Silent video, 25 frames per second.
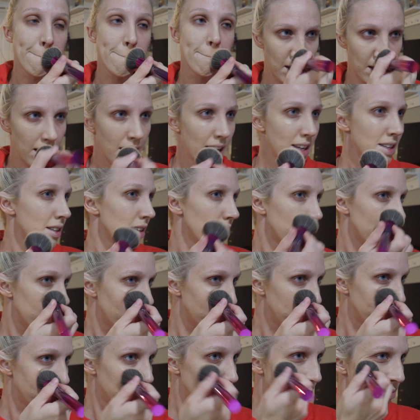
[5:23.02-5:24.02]
it has
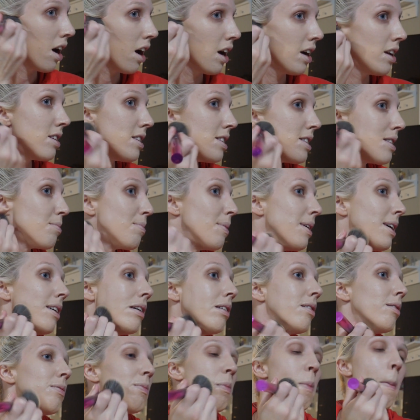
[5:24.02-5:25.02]
an odd
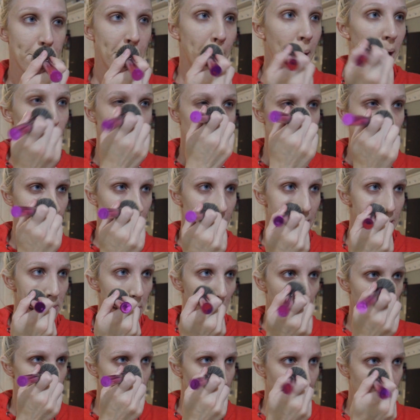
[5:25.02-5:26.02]
smell. It don't really
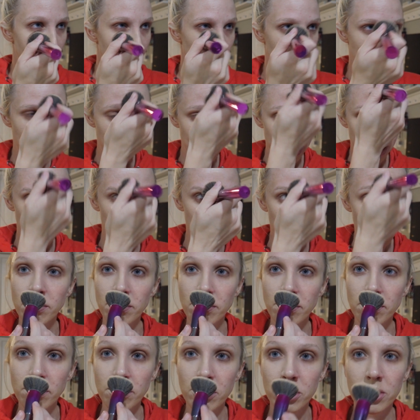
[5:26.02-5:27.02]
smell bad. I'm
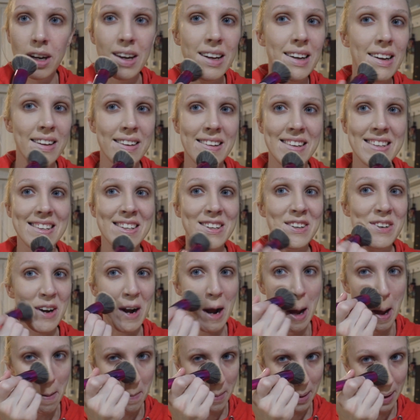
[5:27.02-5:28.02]
trying to
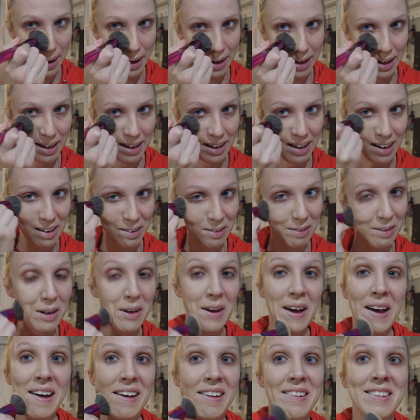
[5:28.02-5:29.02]
describe it and I don't know
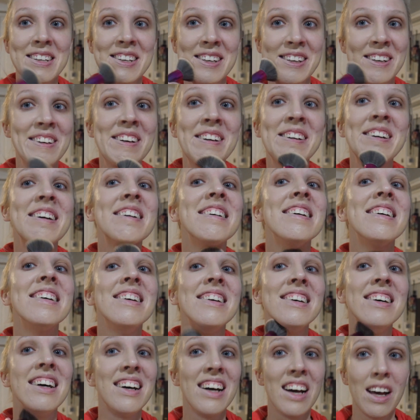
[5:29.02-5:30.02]
how to.
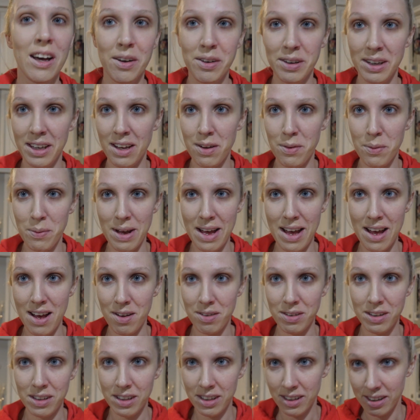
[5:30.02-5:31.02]
Oh yeah,
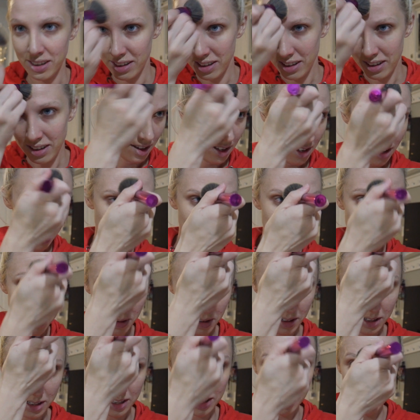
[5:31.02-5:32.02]
wow, look. I hope
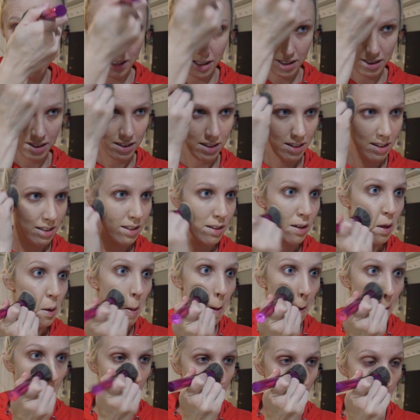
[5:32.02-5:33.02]
you can tell in
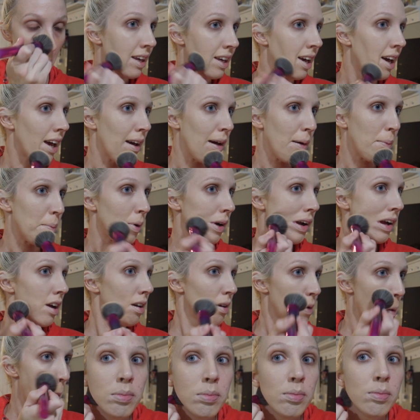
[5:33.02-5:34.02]
the
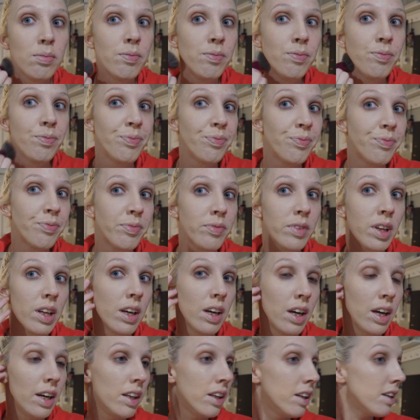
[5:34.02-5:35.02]
camera.
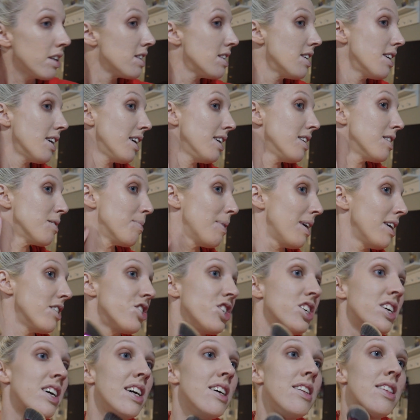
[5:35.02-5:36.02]
It looks like it's my
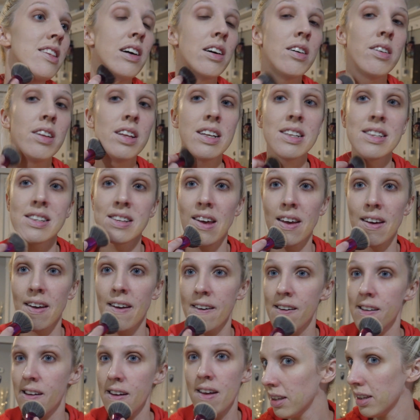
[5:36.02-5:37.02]
shade though, that's
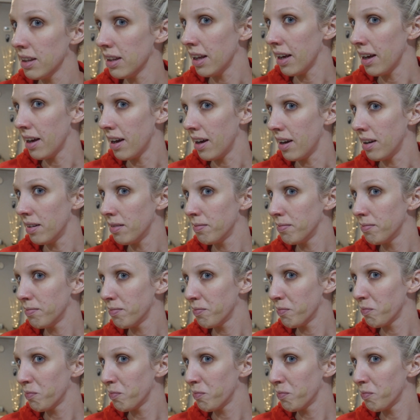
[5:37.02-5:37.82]
good. Look at that.